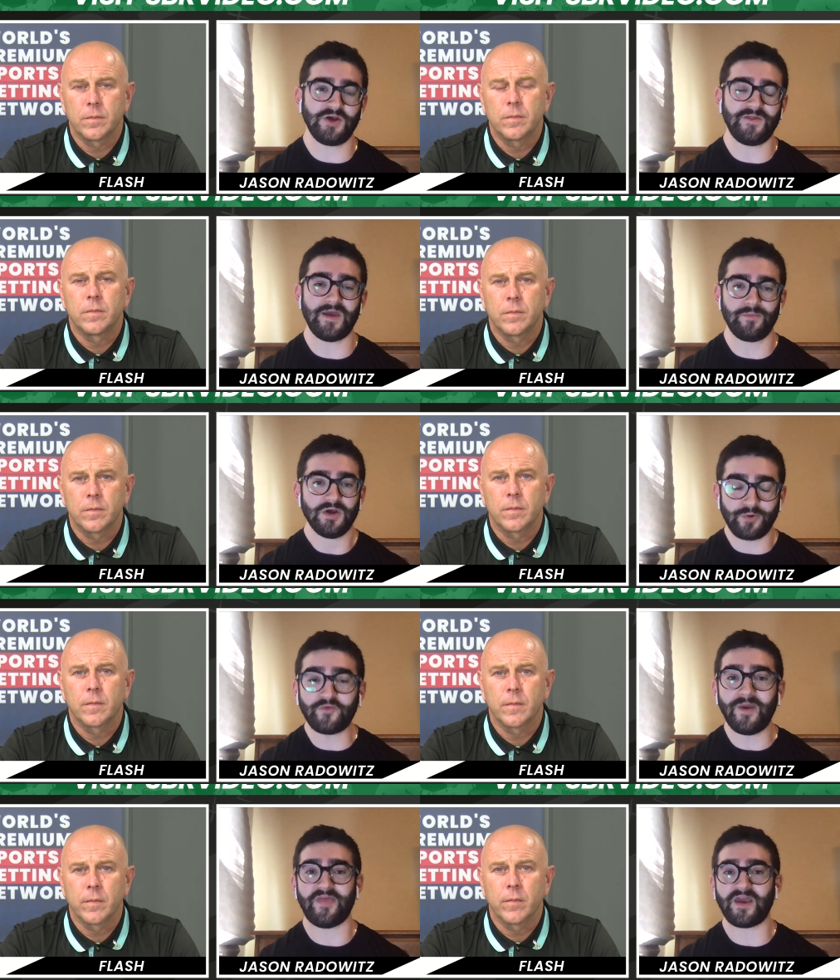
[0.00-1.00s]
Speaker 1: they
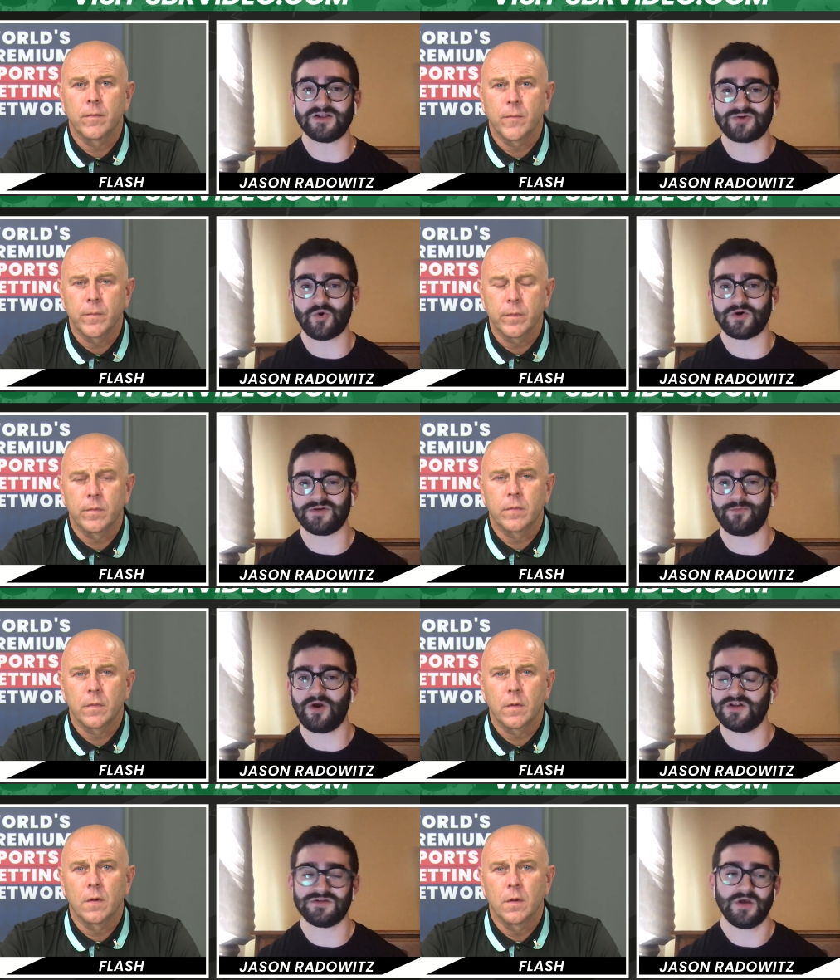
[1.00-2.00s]
prove to me that they can score
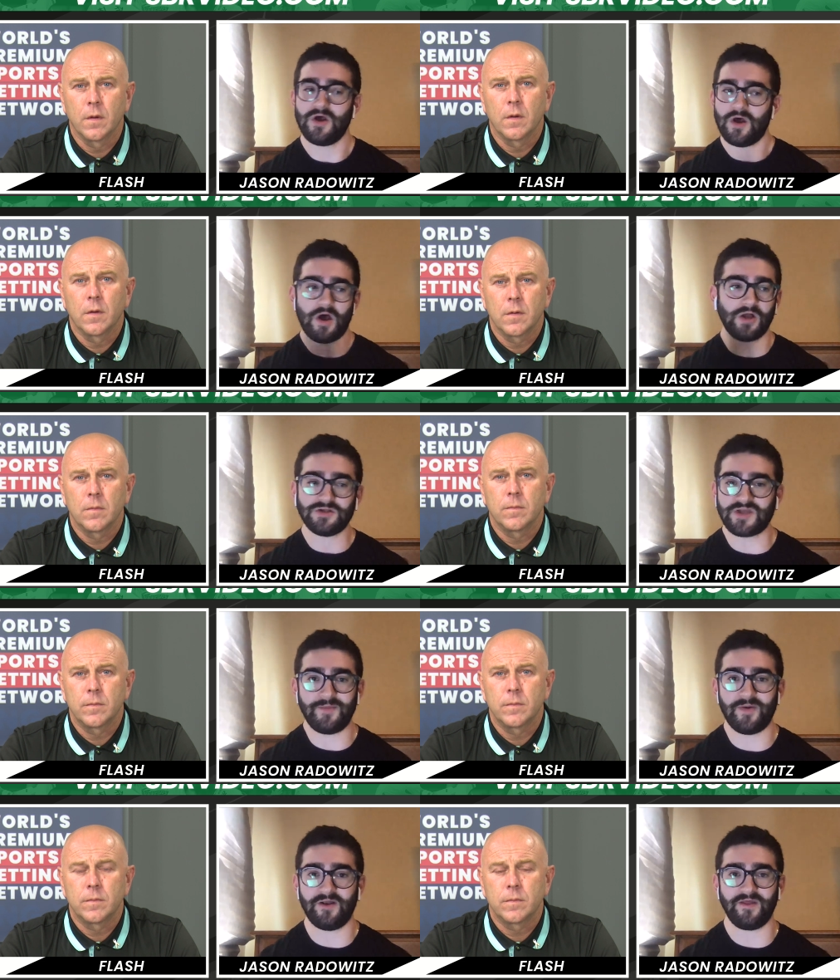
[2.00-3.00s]
some runs, I'll just
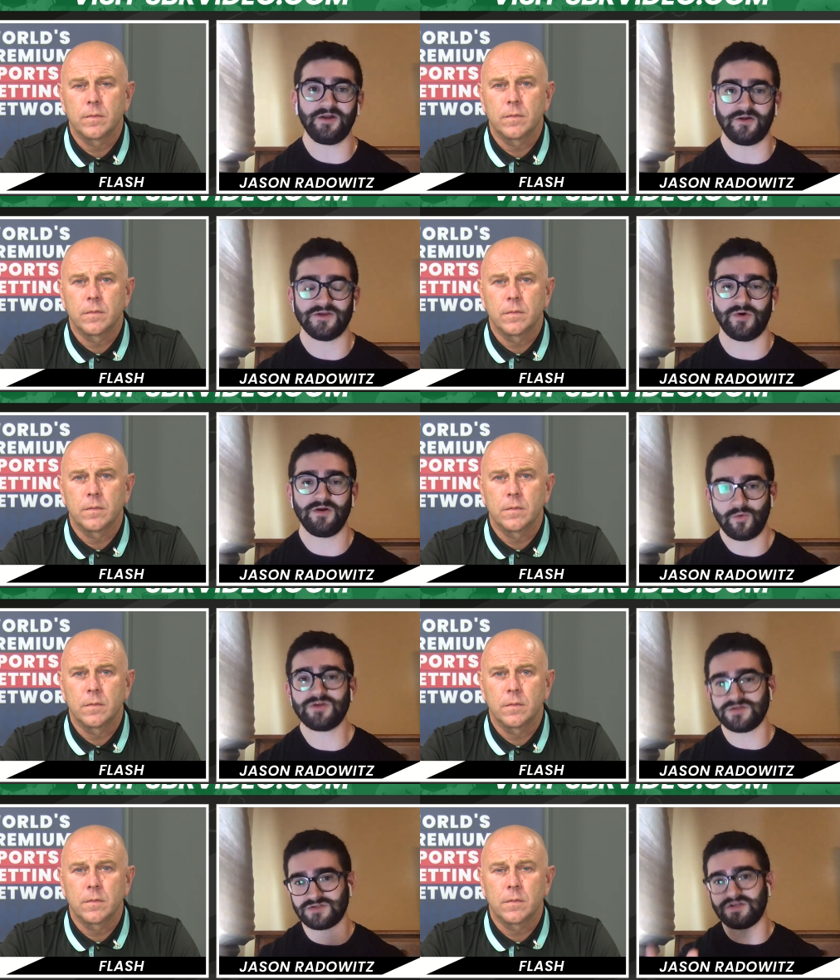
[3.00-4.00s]
keep hitting the under in this one,
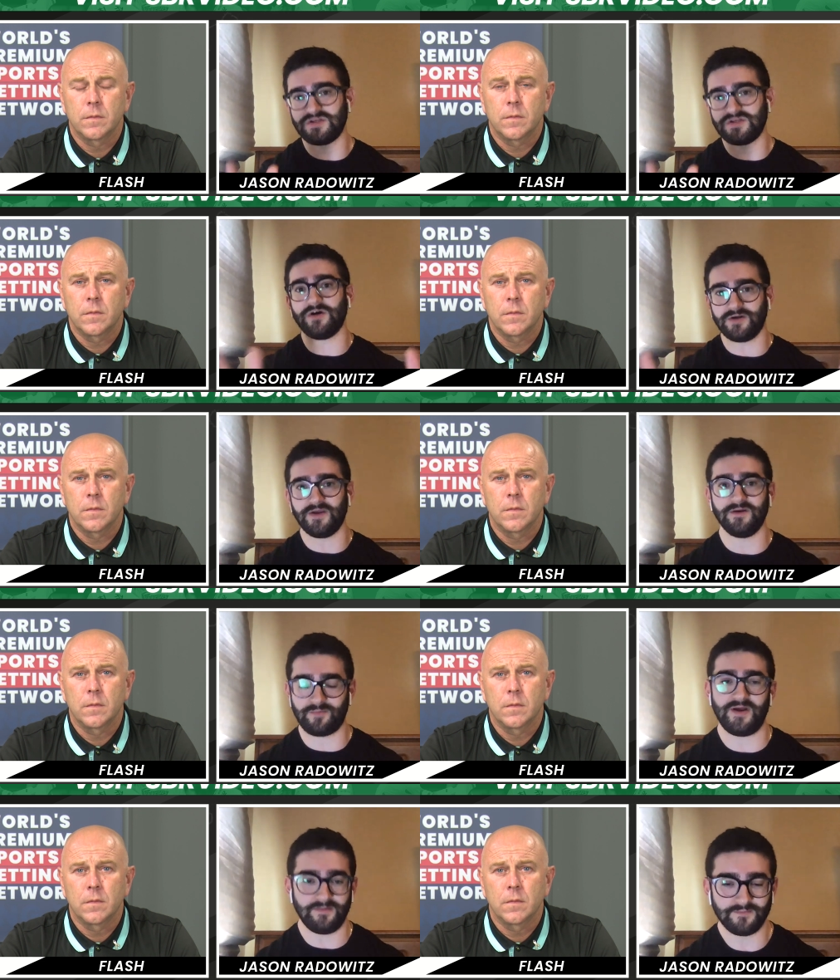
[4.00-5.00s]
which is still a
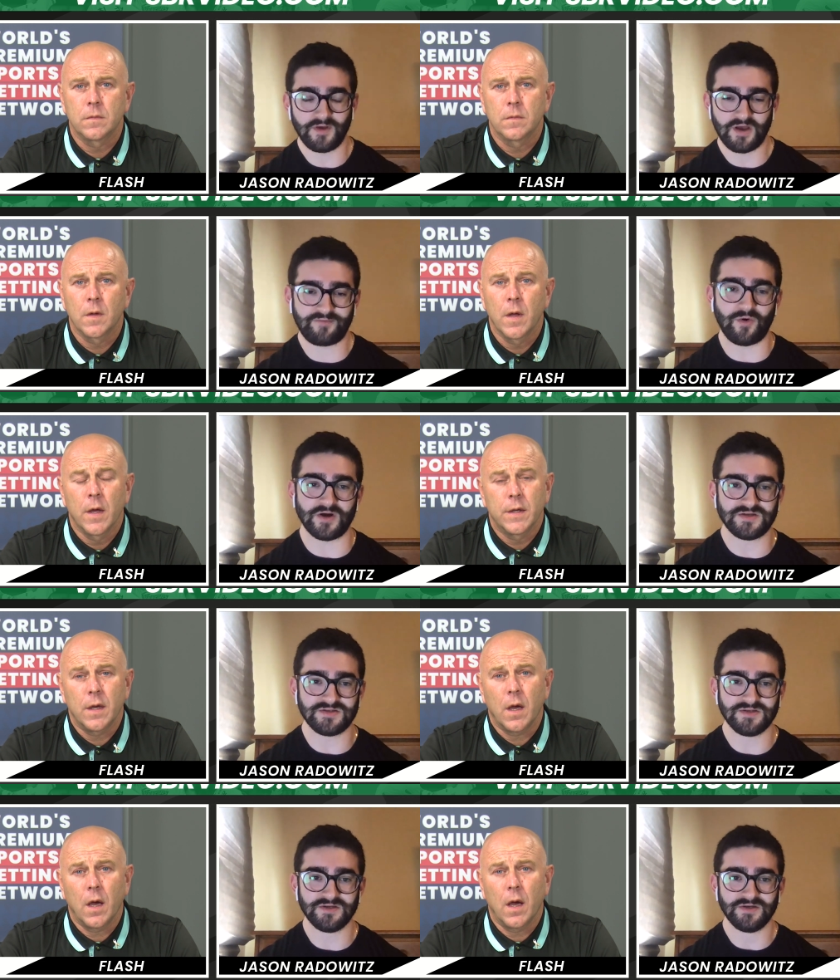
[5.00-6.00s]
lean, but of
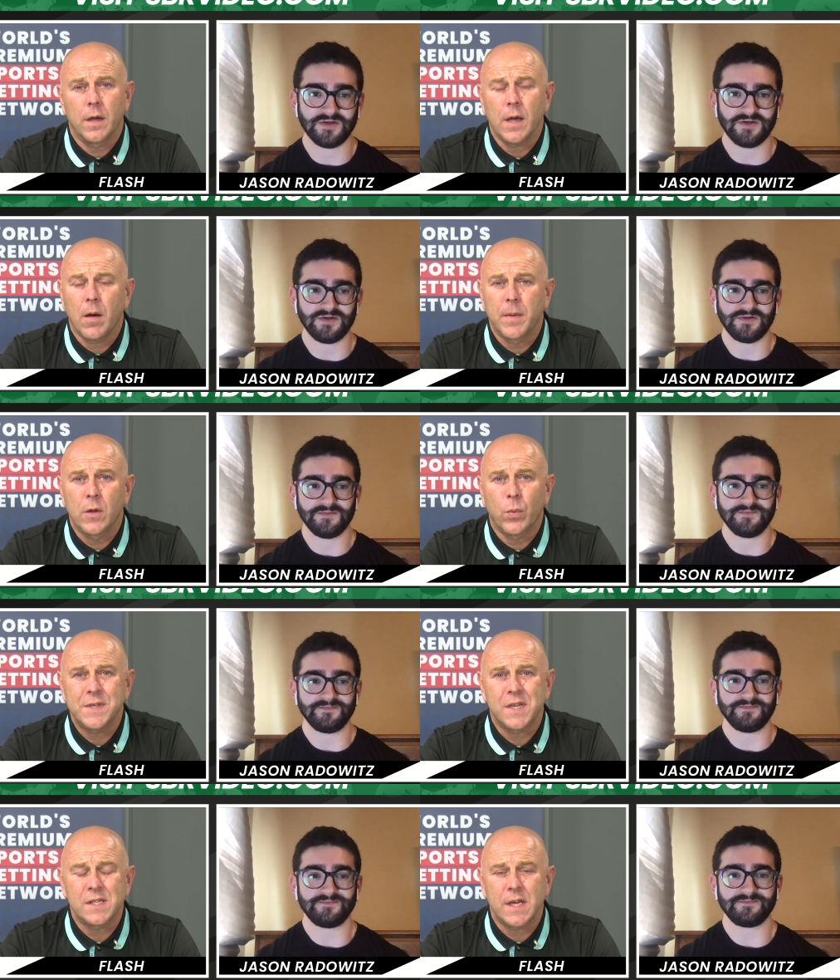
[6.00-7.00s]
course.
Speaker 2: Yeah, I mean, the Wiz,
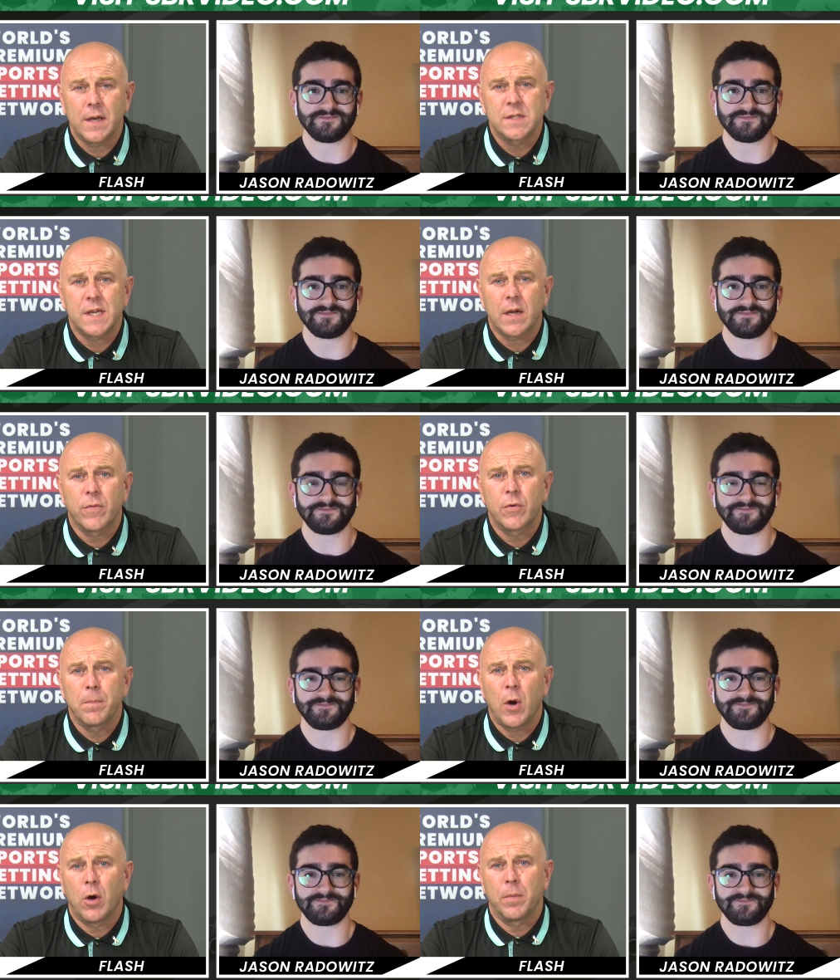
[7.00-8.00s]
they're sitting second from
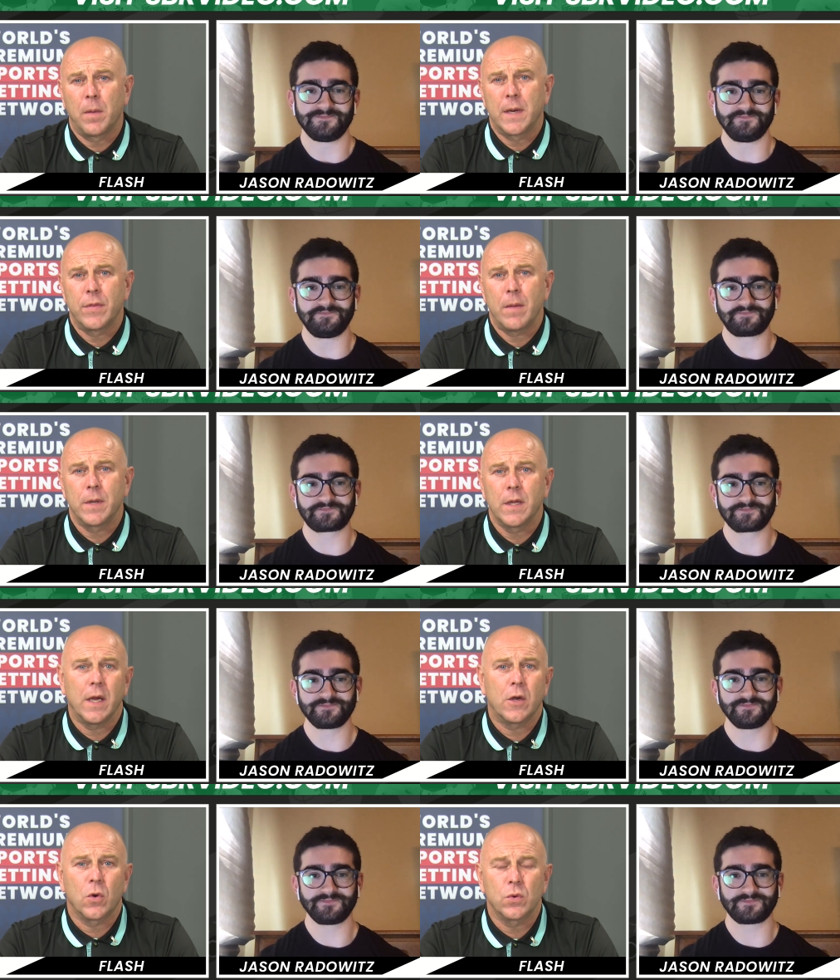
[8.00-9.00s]
bottom. I mean, them and the
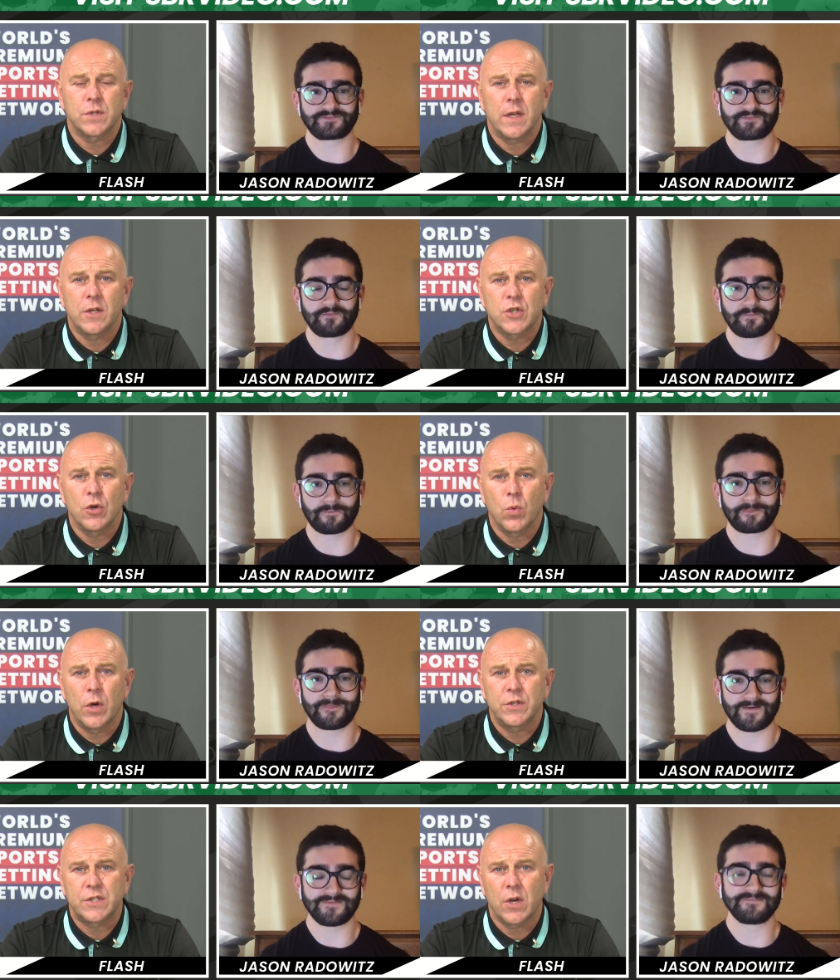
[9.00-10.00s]
Eagles, they're the 2
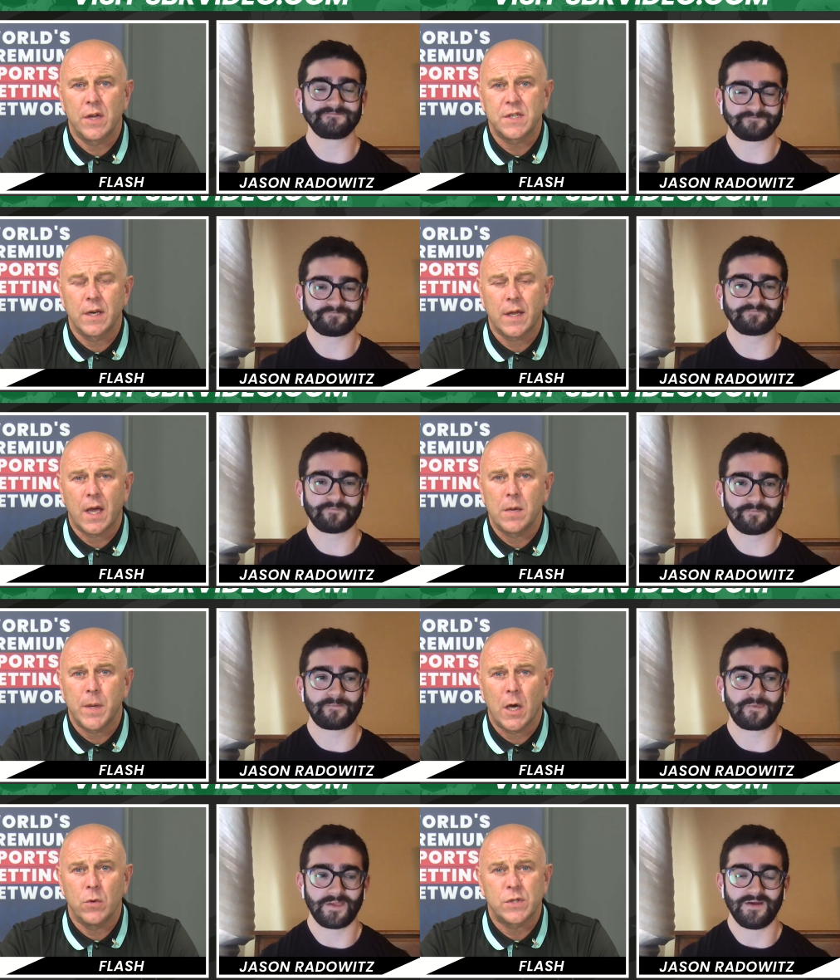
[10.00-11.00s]
worst sides in the
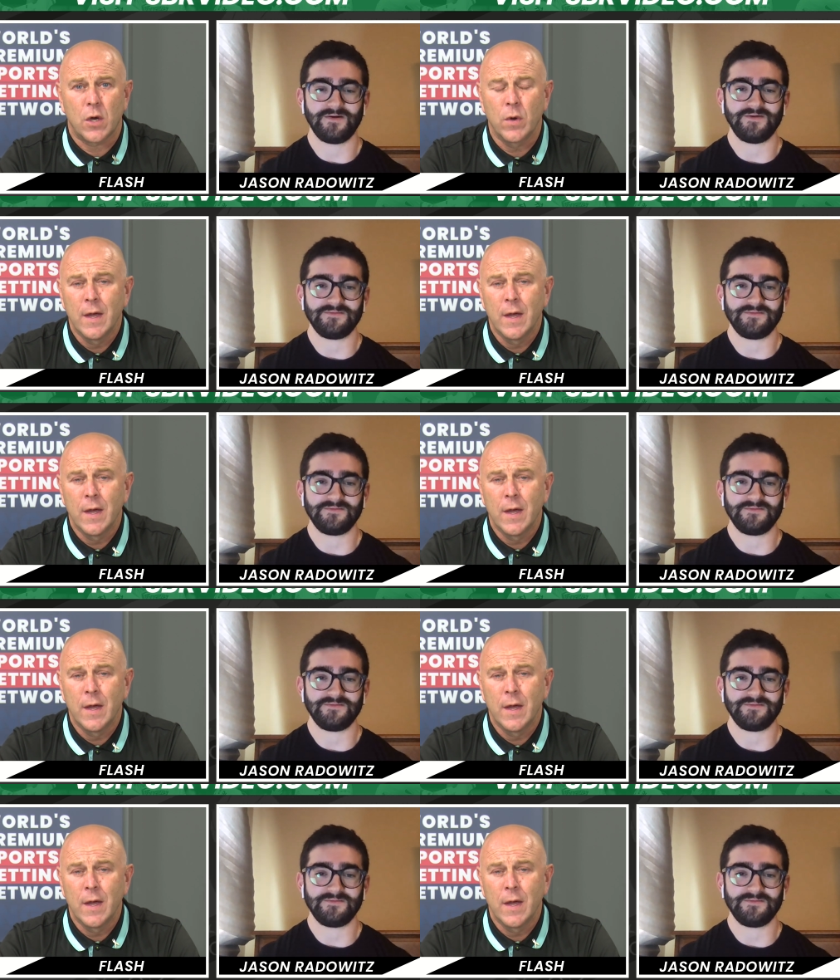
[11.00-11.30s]
KBO. So